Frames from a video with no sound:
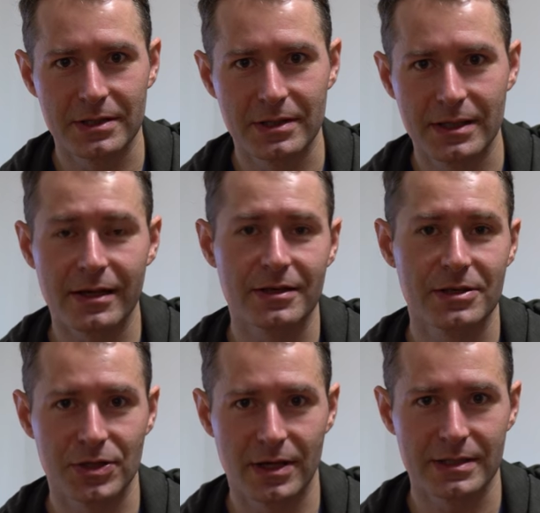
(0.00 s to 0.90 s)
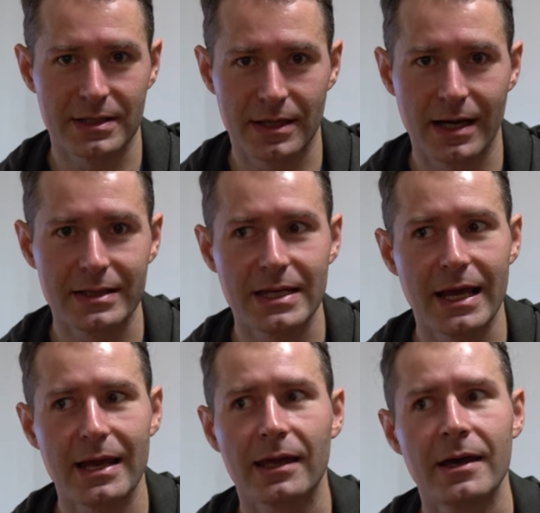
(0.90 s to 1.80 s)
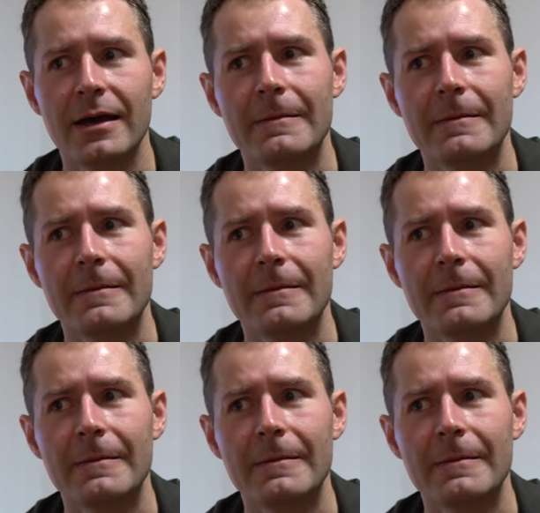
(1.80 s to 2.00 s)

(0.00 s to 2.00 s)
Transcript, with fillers: to getting the shots that I take,